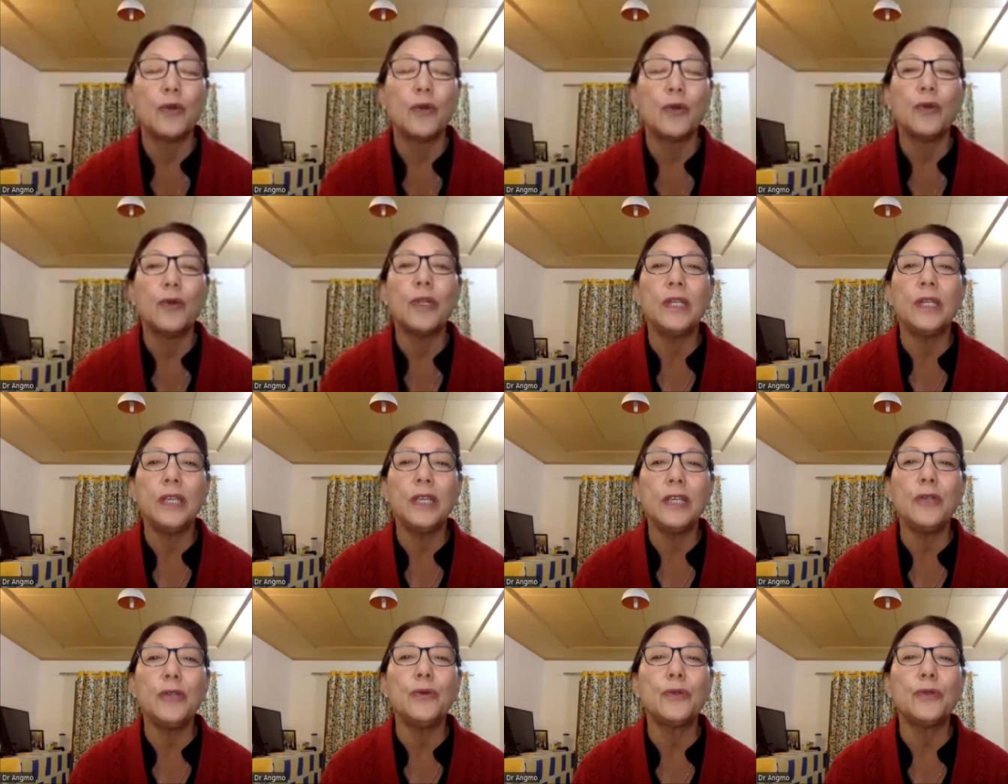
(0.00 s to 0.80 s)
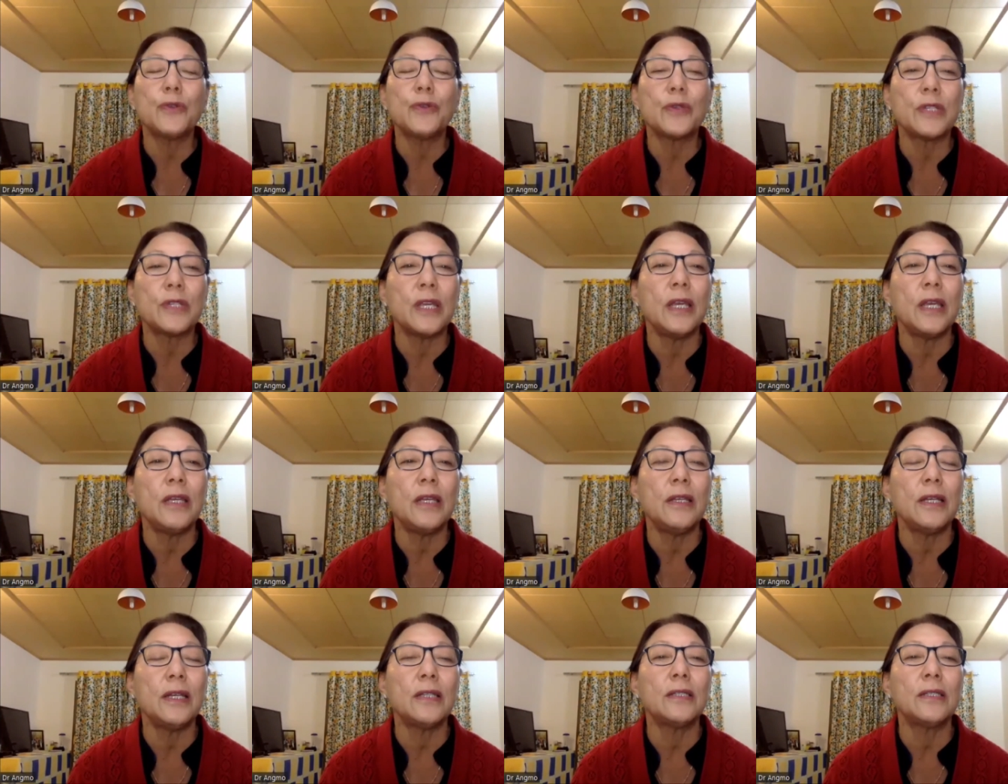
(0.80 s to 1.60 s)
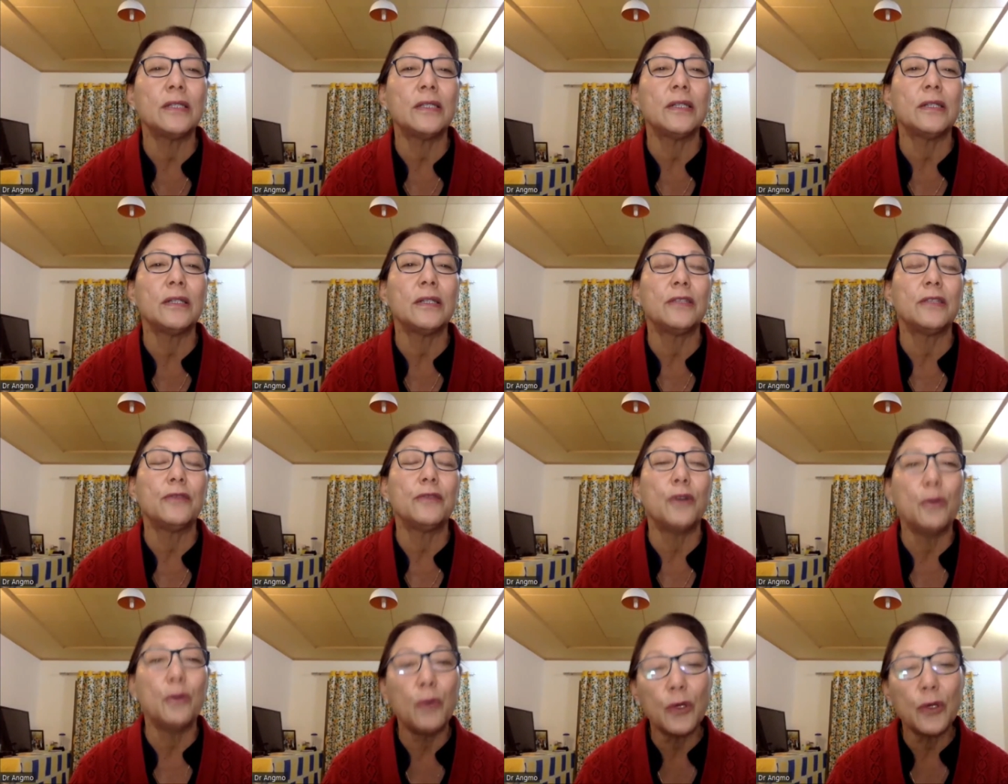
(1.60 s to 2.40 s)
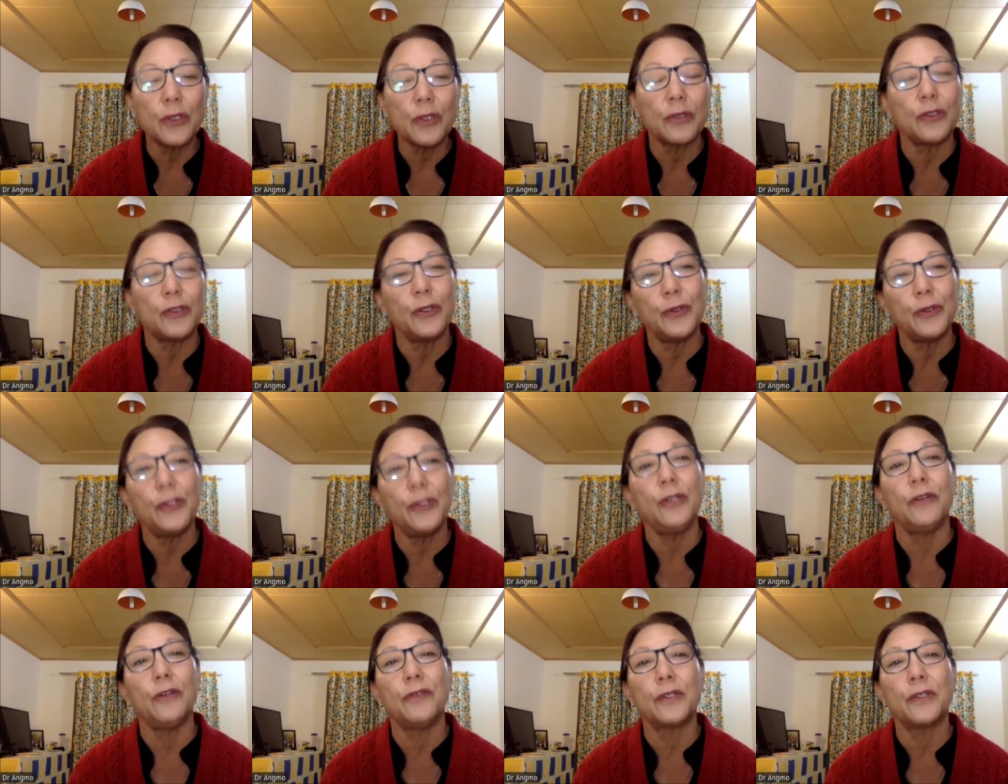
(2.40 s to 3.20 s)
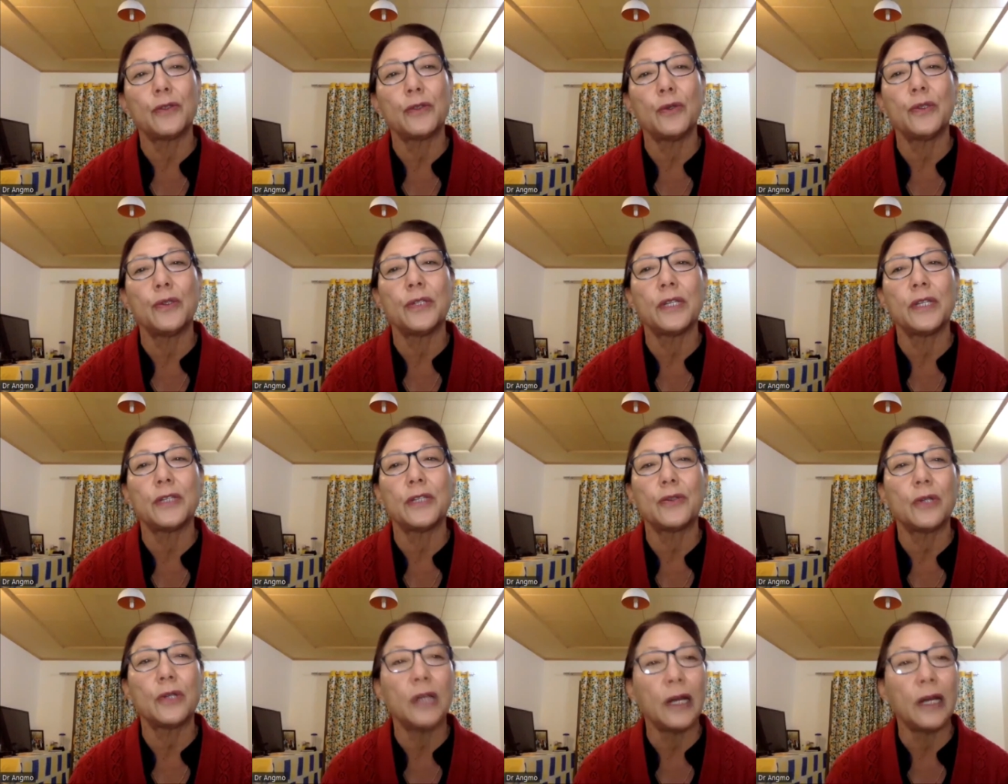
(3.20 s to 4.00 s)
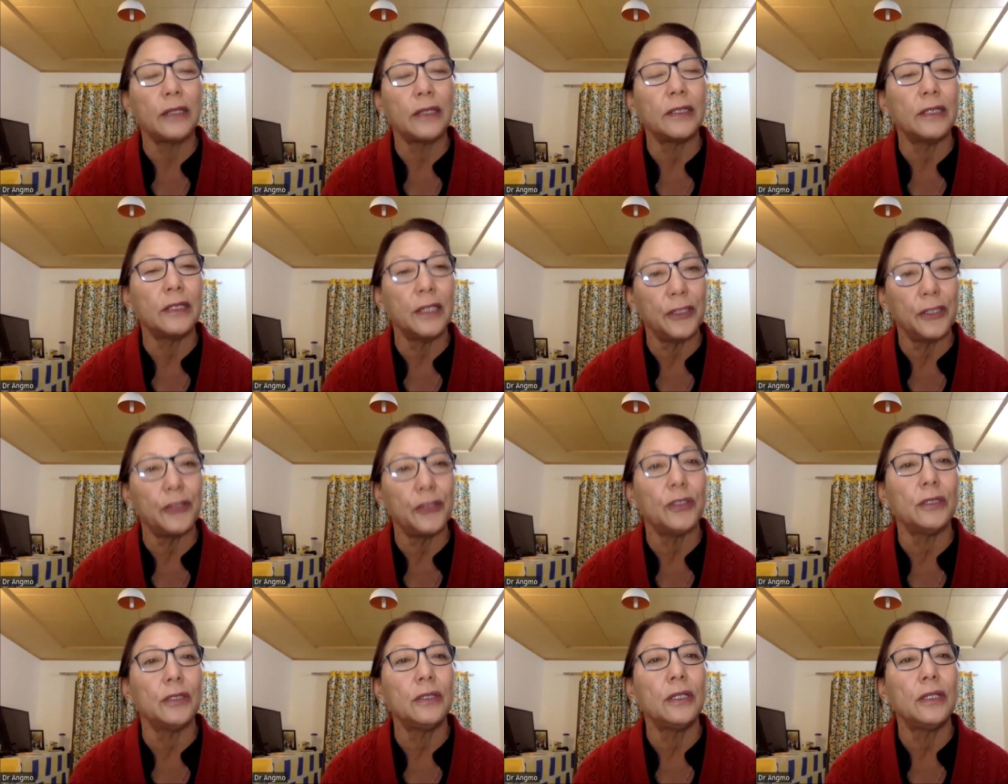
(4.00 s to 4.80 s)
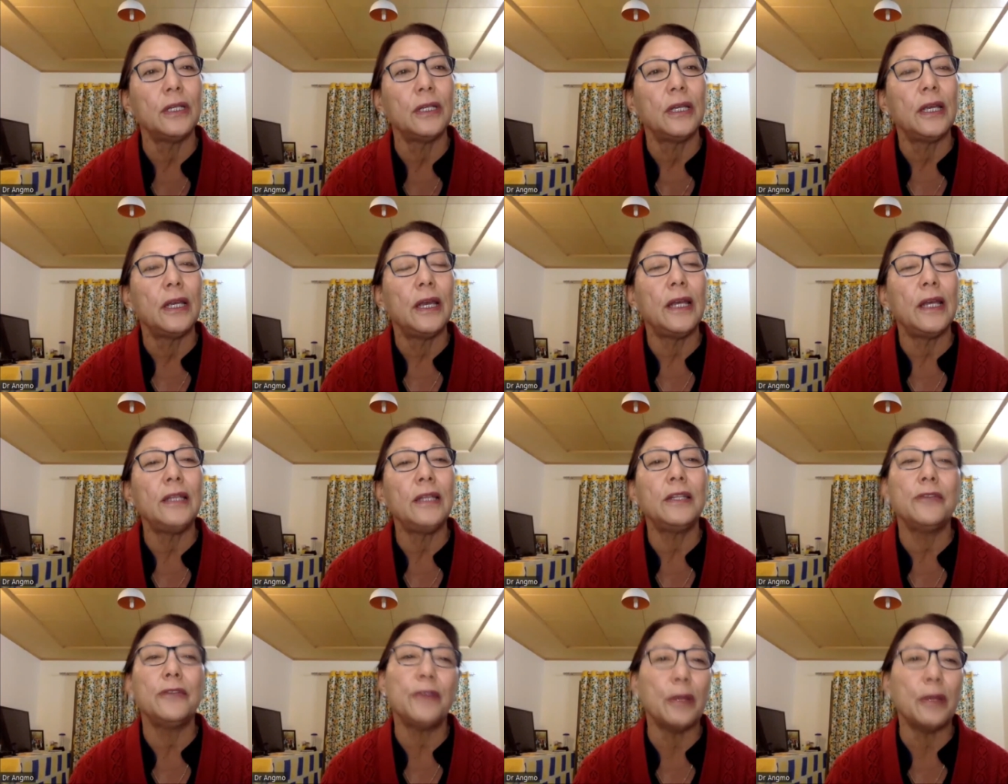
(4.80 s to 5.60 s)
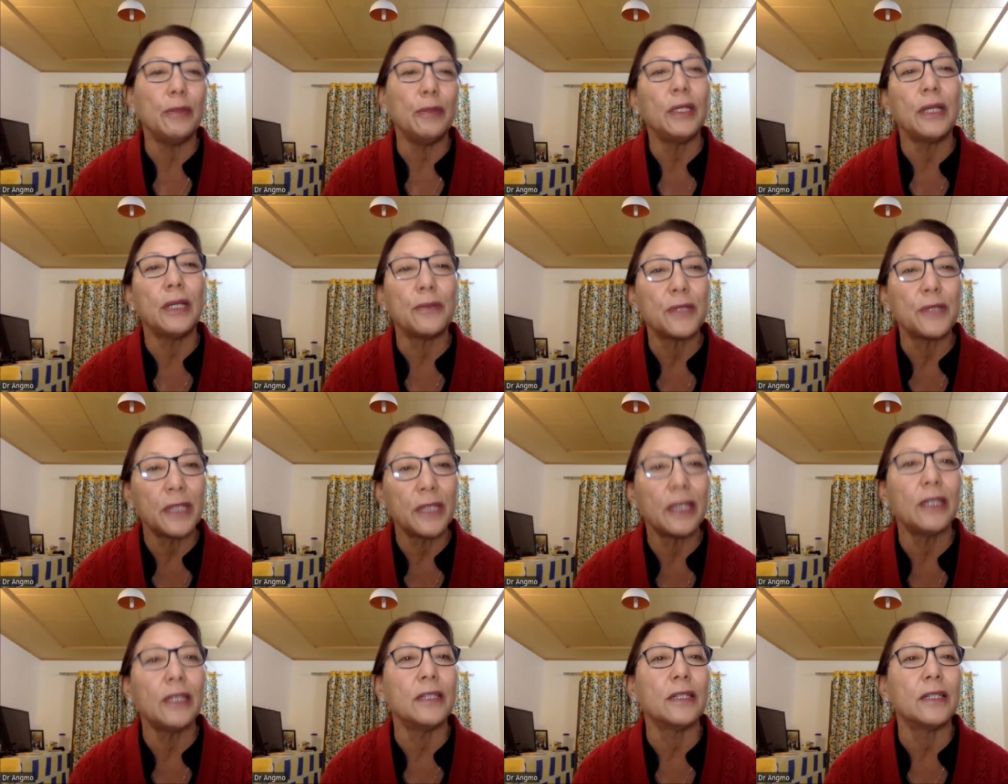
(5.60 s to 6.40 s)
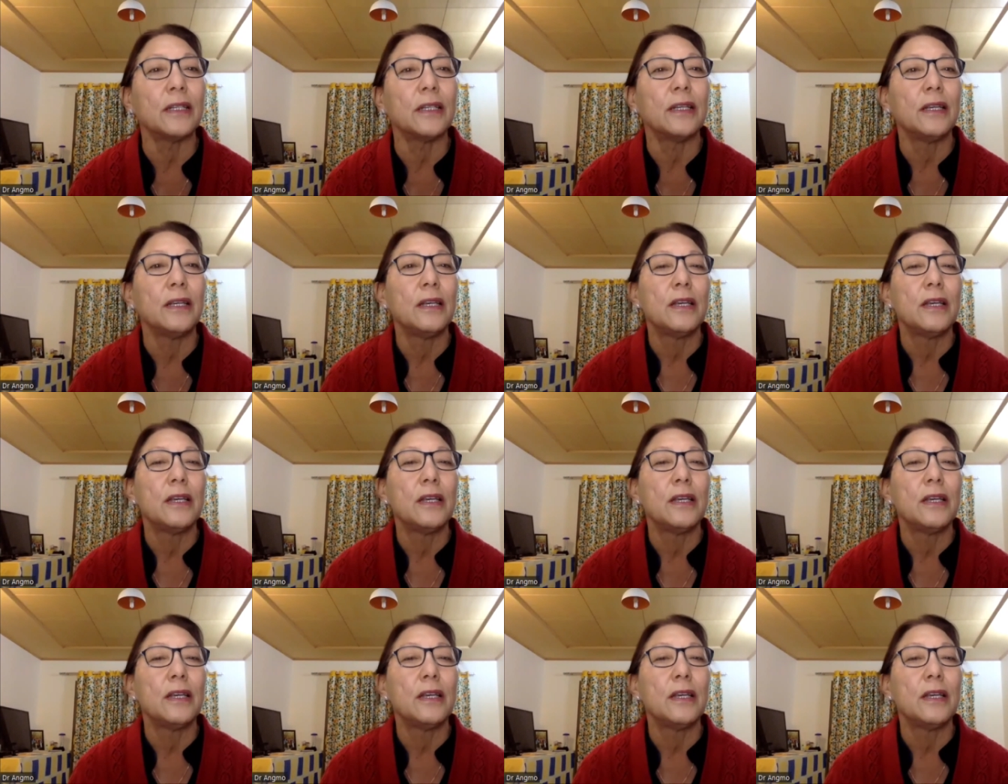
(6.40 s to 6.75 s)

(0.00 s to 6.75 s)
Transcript: So what he used to say that the foremost duty of a soldier is to guard the nation, and the family comes second.